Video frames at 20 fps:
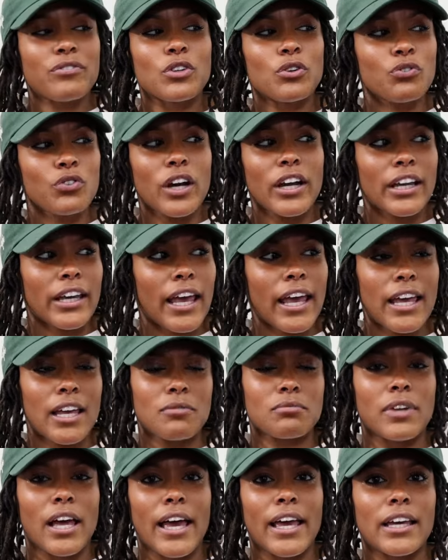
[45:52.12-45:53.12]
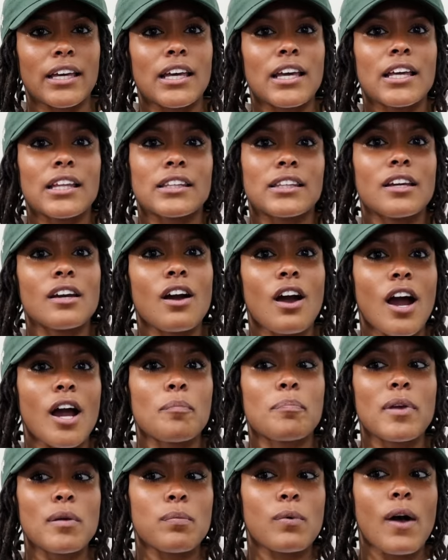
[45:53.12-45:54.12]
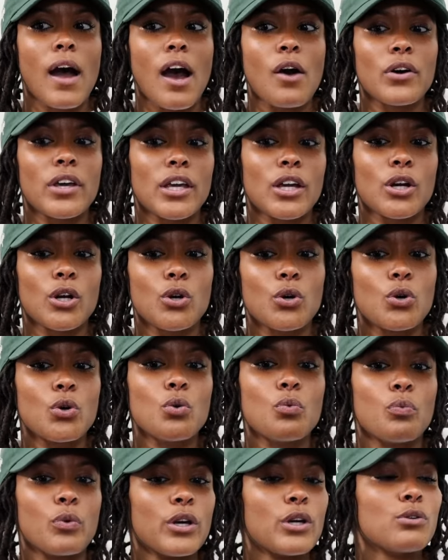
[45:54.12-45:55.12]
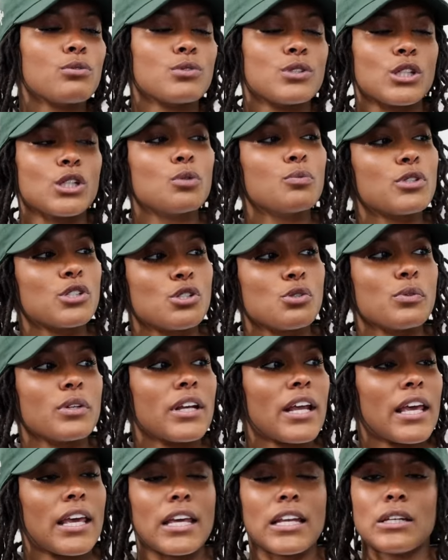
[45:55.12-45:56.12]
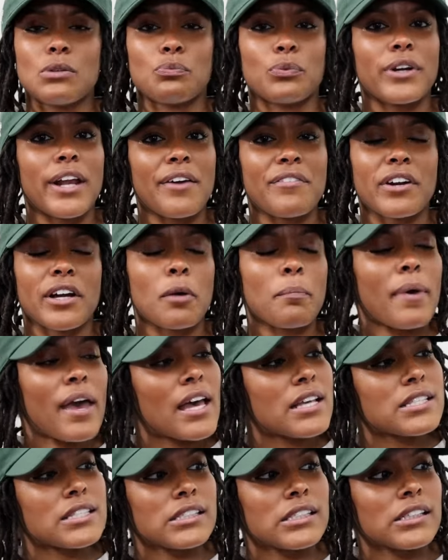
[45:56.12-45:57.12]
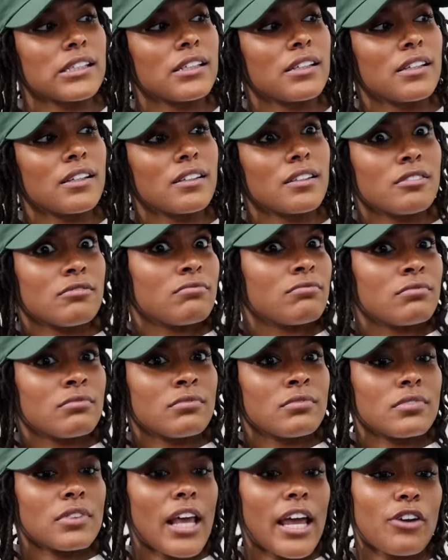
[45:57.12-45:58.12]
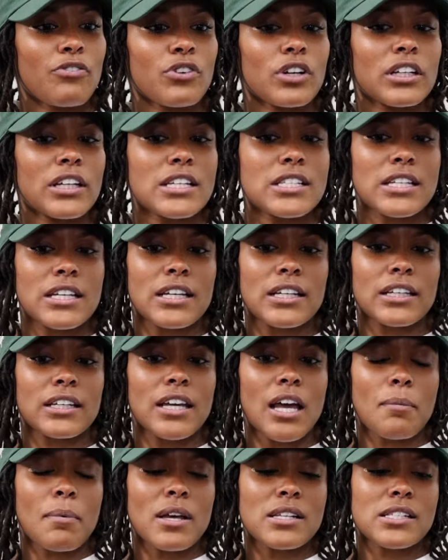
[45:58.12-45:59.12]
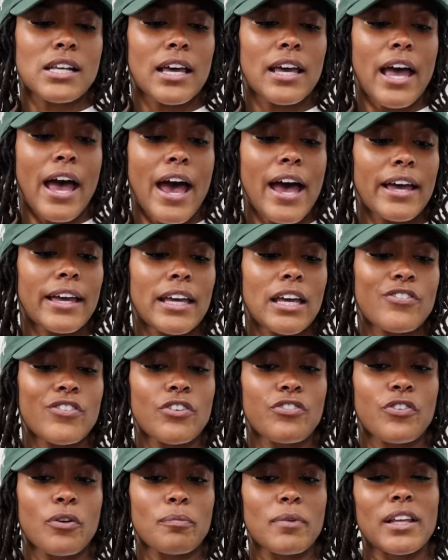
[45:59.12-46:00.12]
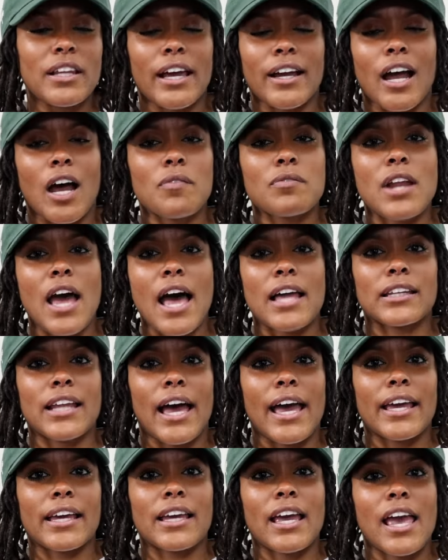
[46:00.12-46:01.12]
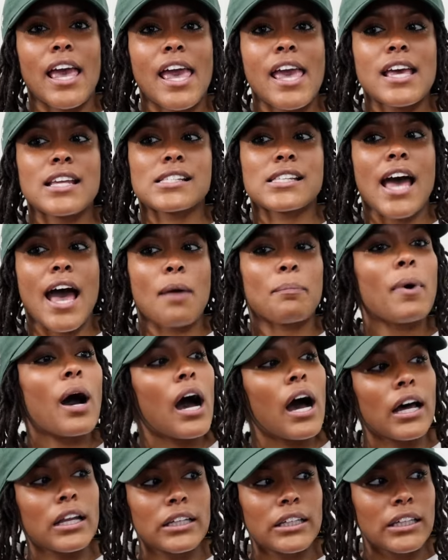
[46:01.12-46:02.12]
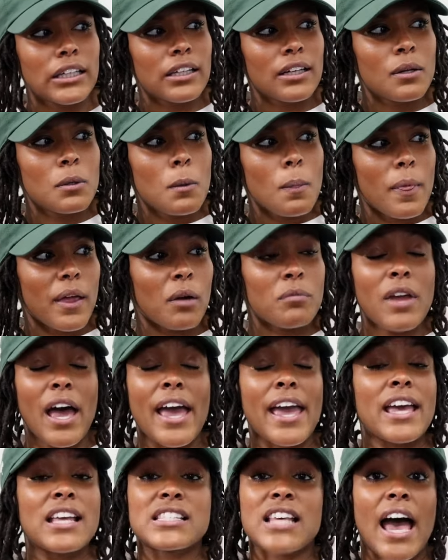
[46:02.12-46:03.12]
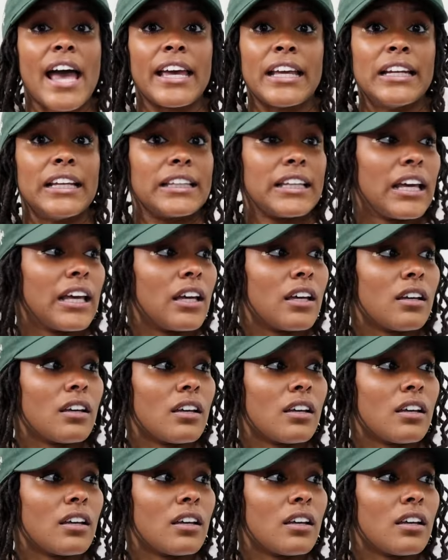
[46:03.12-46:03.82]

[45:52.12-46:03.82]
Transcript: to run game. Like, there are people out here who will deal with you in, in whatever capacity. Mm-hmm. Like, realistically, I'm about to say, I even for me, like, I'm not, like, anti-poly. Like, I'm not anti-anything